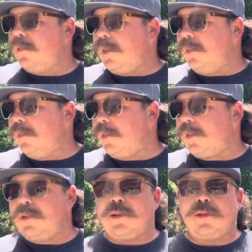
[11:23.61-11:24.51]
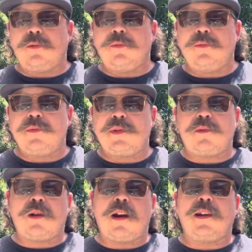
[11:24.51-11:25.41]
you're looking to do some
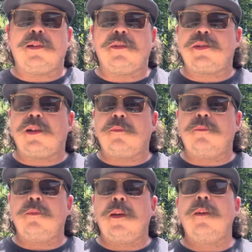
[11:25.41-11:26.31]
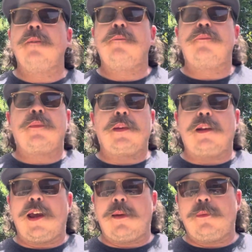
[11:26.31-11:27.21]
trading on something,
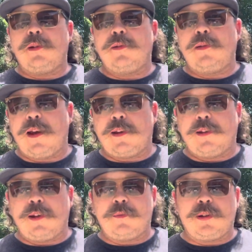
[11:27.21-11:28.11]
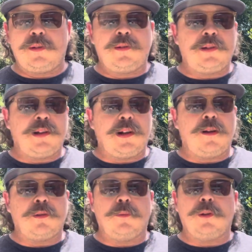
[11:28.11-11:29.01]
get at me. I'd love to get a
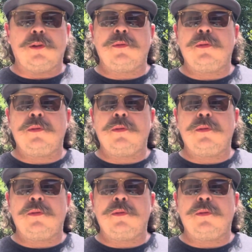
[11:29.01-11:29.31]
hold of one.